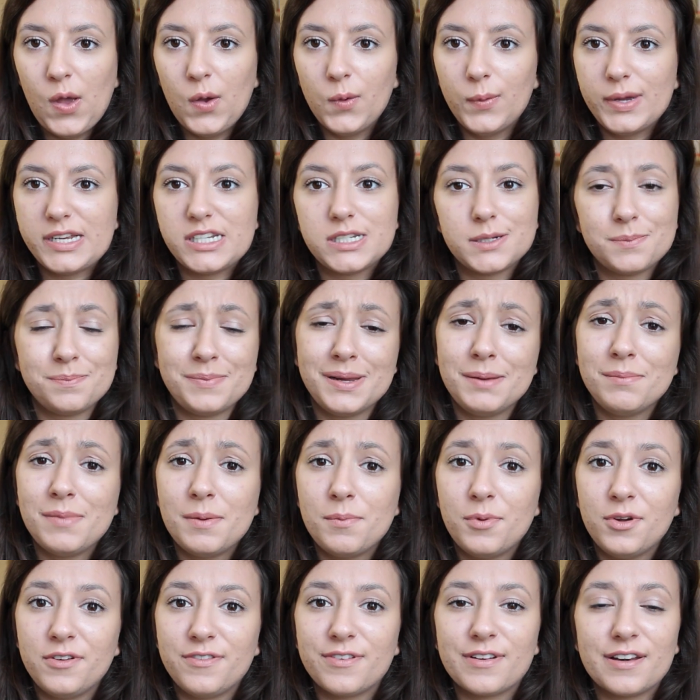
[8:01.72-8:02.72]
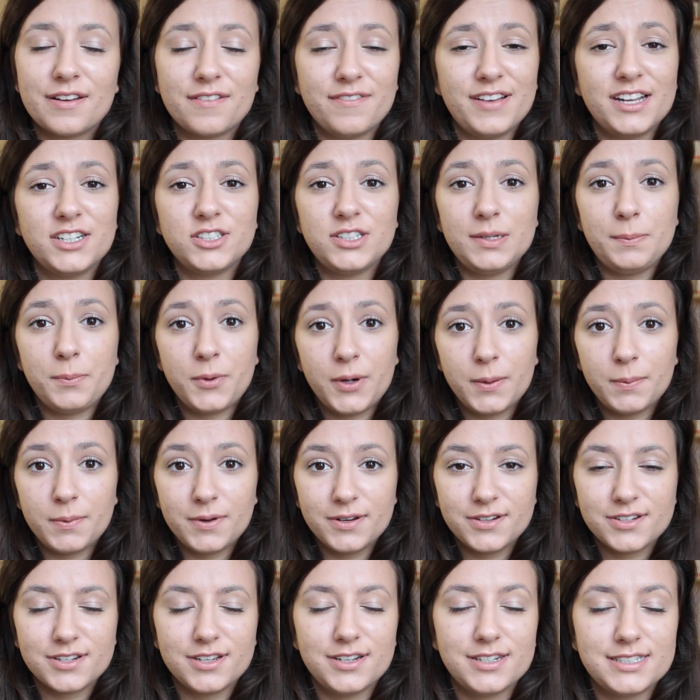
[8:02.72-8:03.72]
which me and my boyfriend have actually
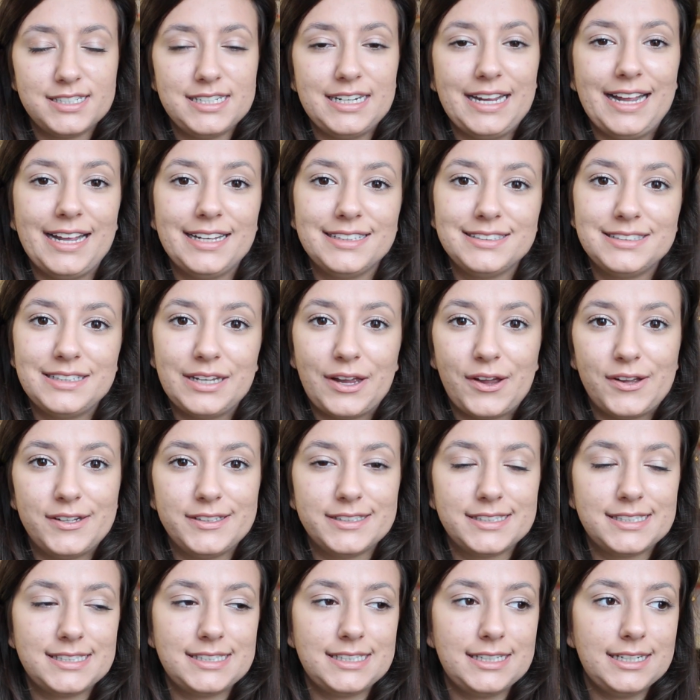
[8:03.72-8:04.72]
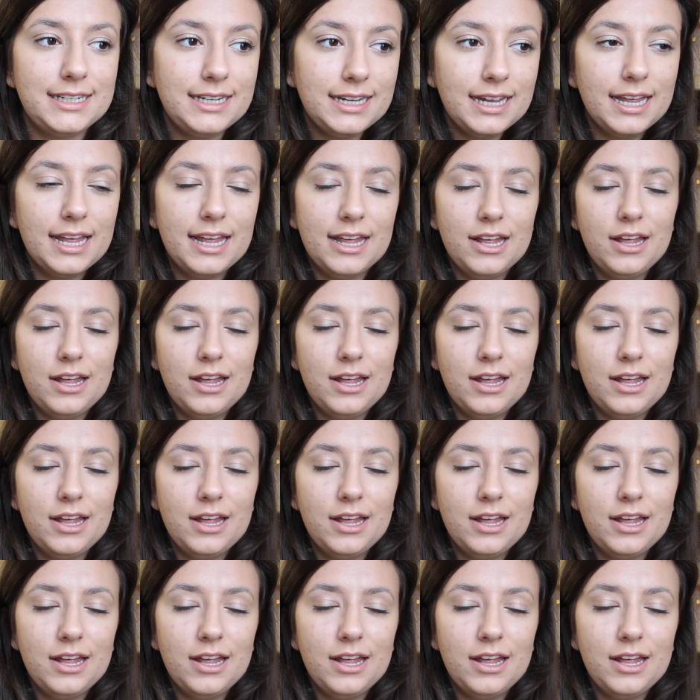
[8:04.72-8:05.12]
pre-booked our tickets to go and see.